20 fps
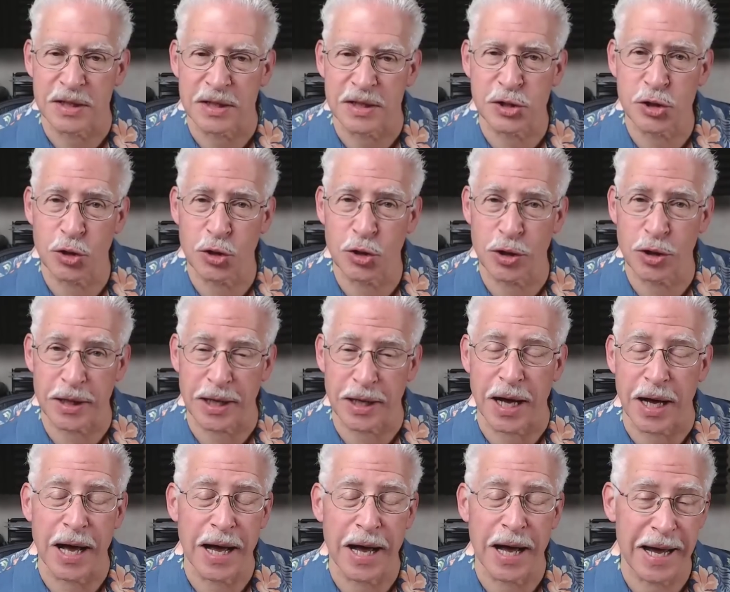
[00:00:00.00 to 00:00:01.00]
it's certainly a,
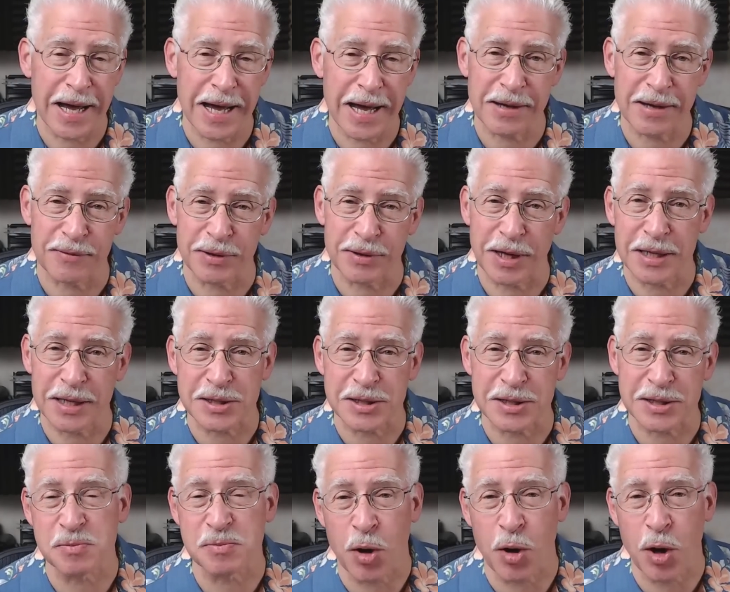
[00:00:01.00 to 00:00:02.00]
a, heck of a lot
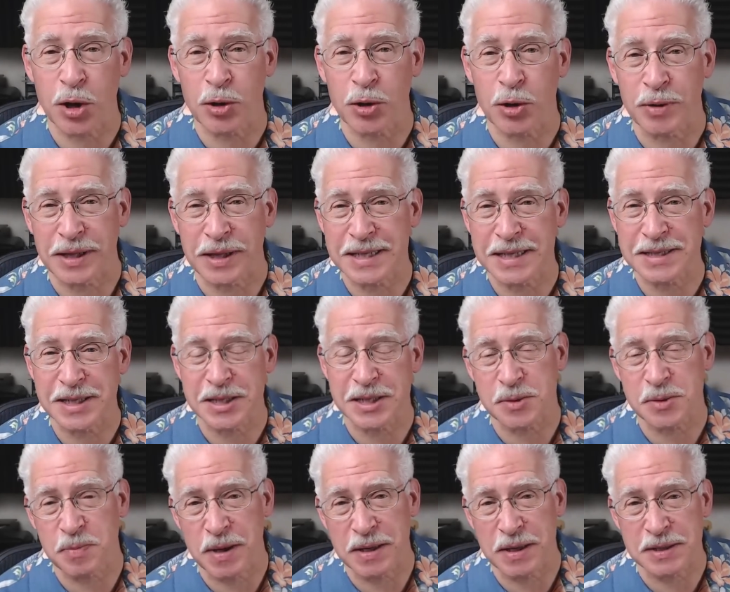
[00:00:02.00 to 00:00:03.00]
smaller and less
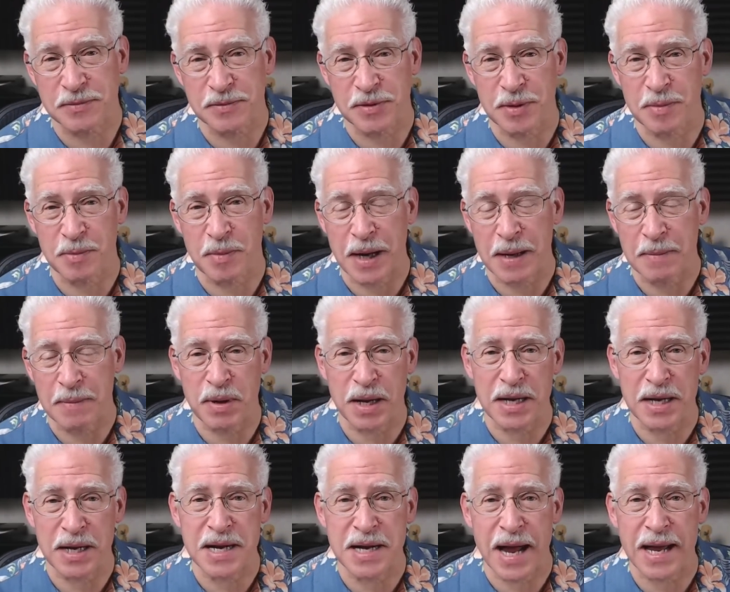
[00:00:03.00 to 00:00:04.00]
expensive than my
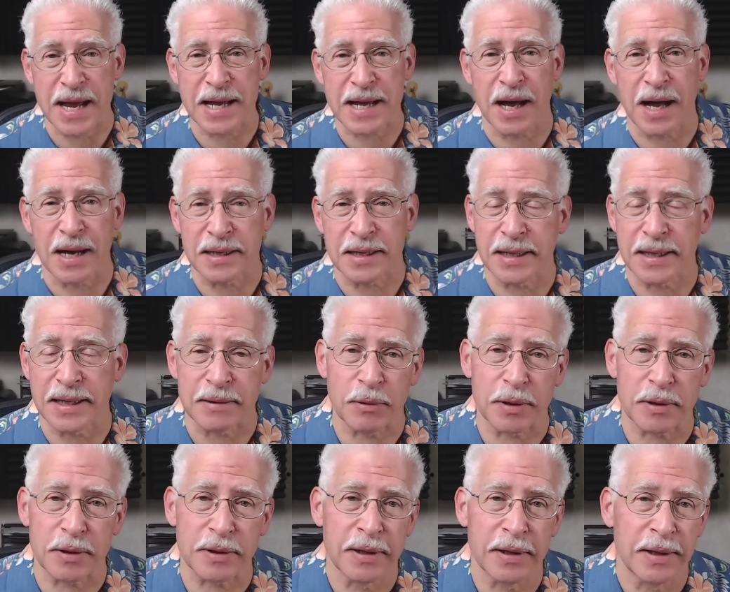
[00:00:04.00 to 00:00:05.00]
big Nikon kit
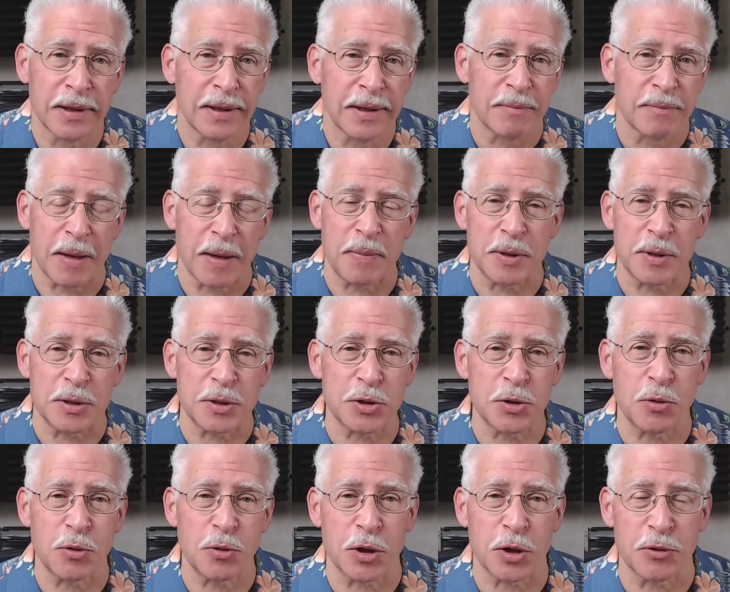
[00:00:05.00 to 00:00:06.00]
with maybe a
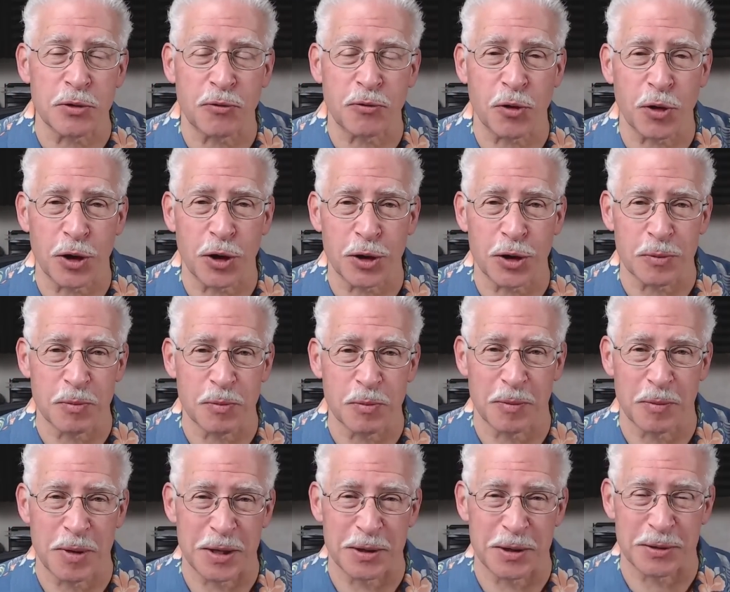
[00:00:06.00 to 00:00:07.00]
200 to 400
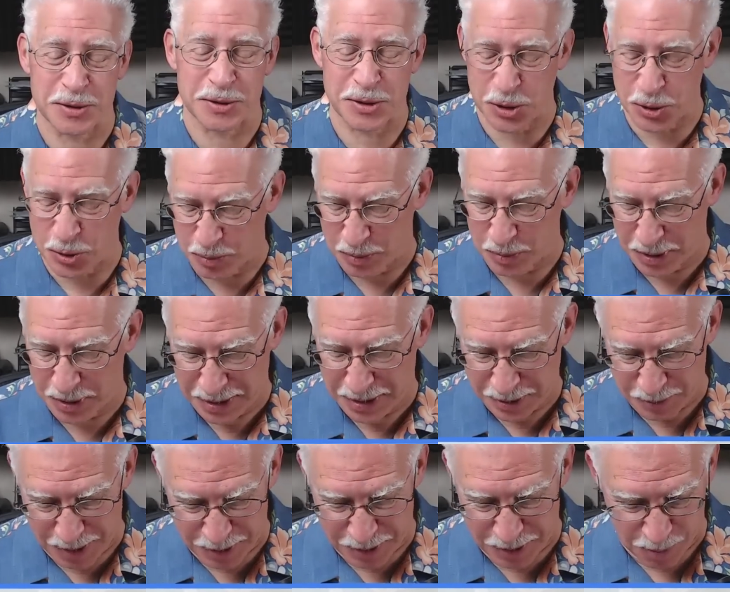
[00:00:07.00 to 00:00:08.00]
millimeter zoom.
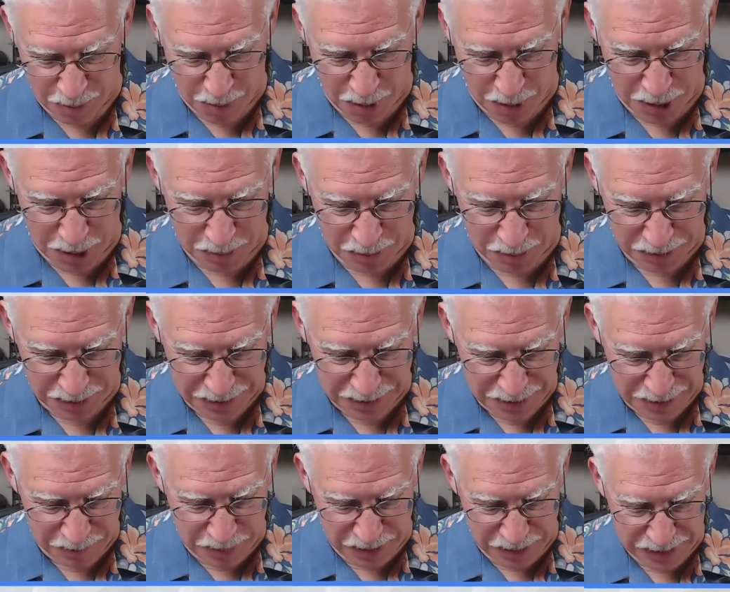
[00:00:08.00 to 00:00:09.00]
Rather remarkable.
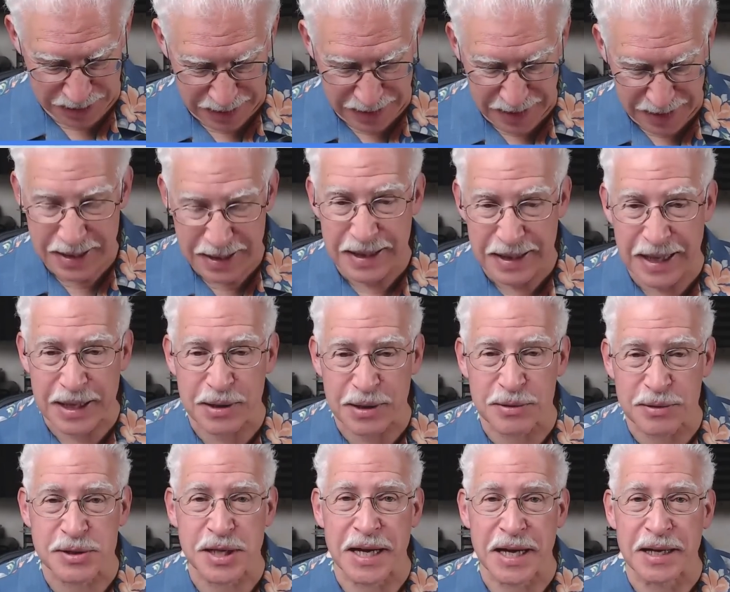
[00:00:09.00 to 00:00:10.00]
But like
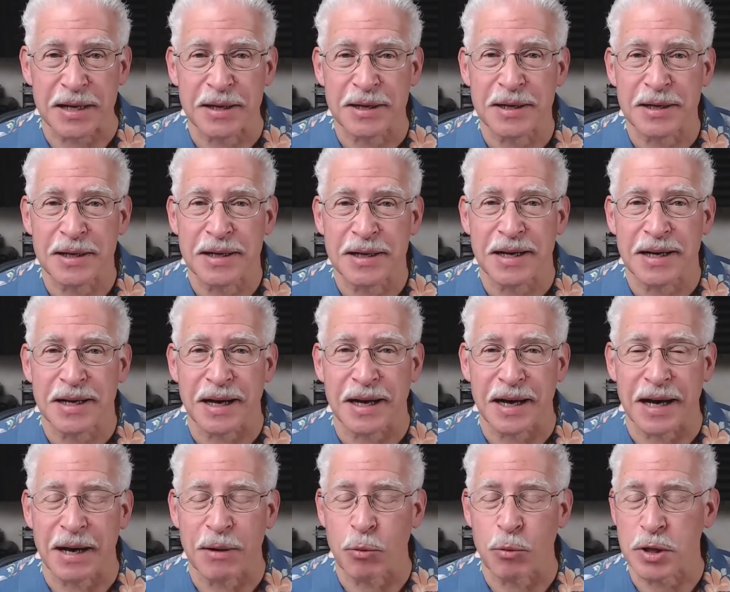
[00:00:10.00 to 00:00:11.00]
you say,
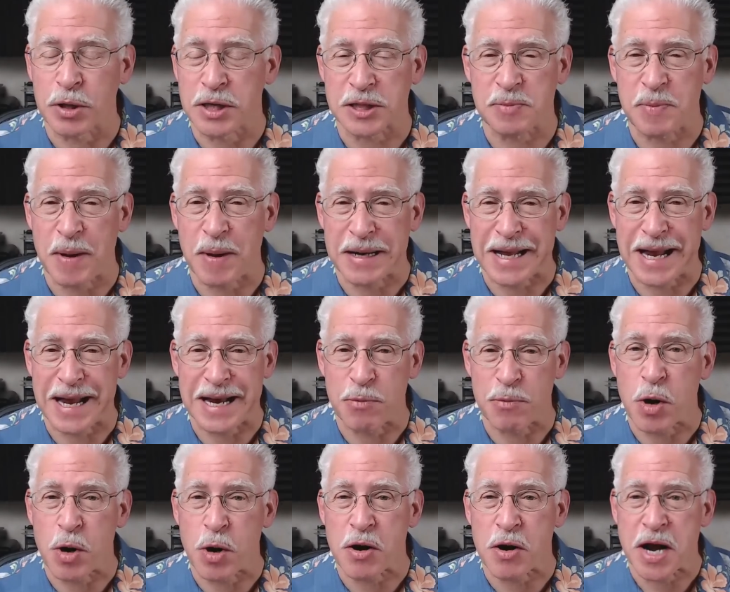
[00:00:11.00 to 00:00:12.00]
uh, I wouldn't expect
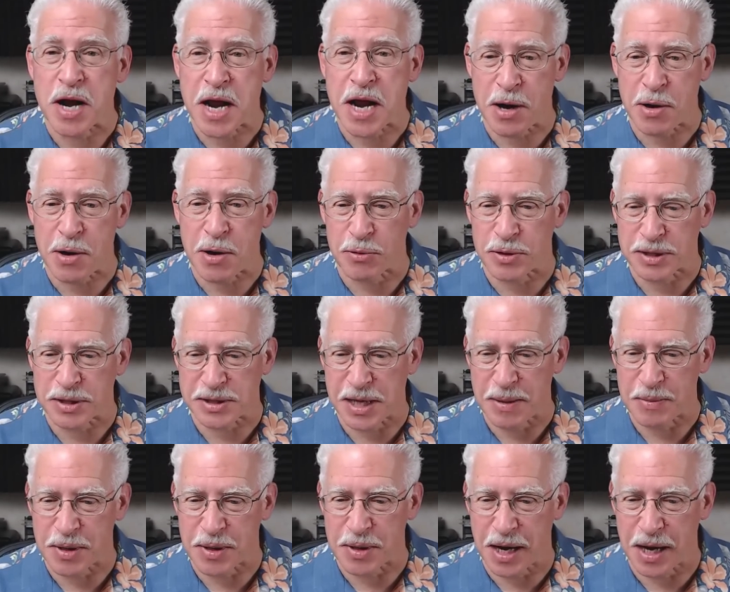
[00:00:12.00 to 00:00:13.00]
anywhere near the
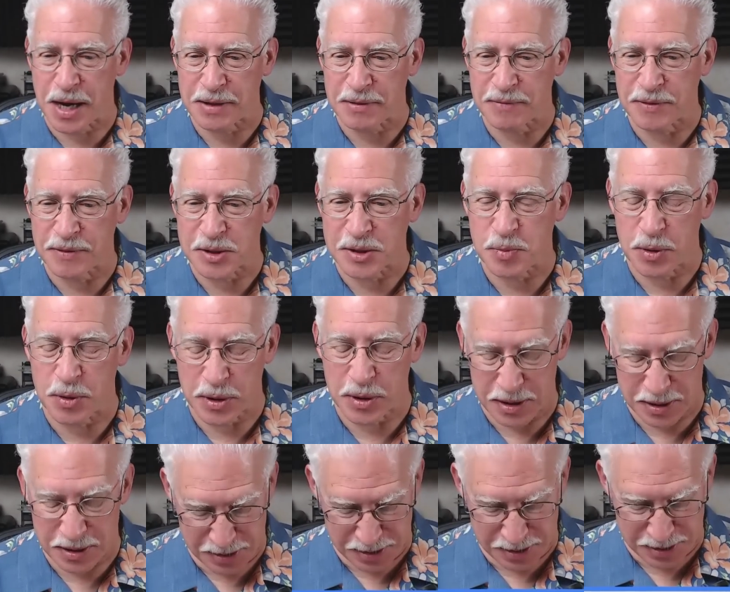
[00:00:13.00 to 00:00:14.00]
same kind of
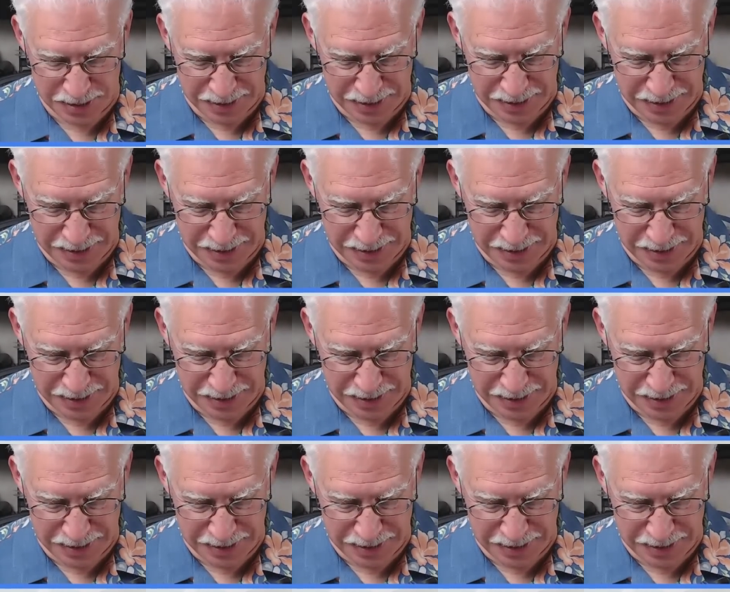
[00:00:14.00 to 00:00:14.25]
experience.